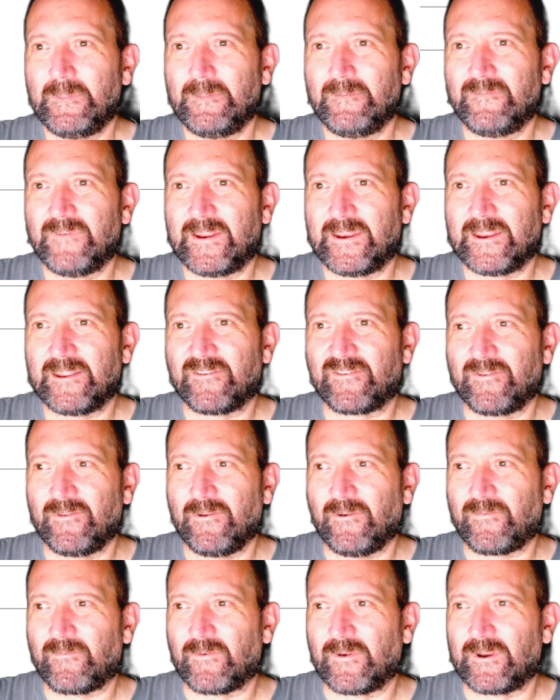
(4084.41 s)
that is
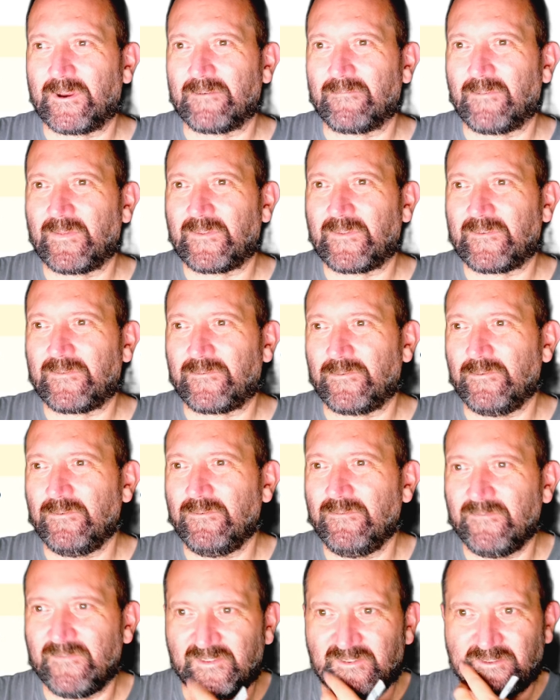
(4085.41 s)
not what I wanted to
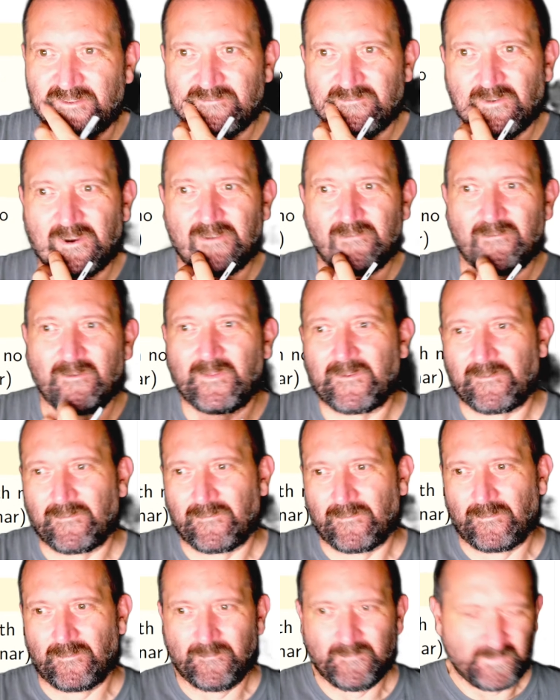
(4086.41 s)
do. This is what I wanted to
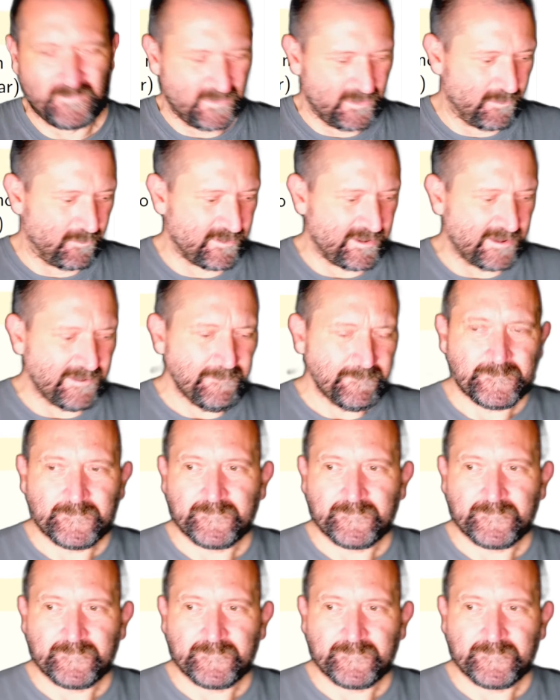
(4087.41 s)
do. Okay.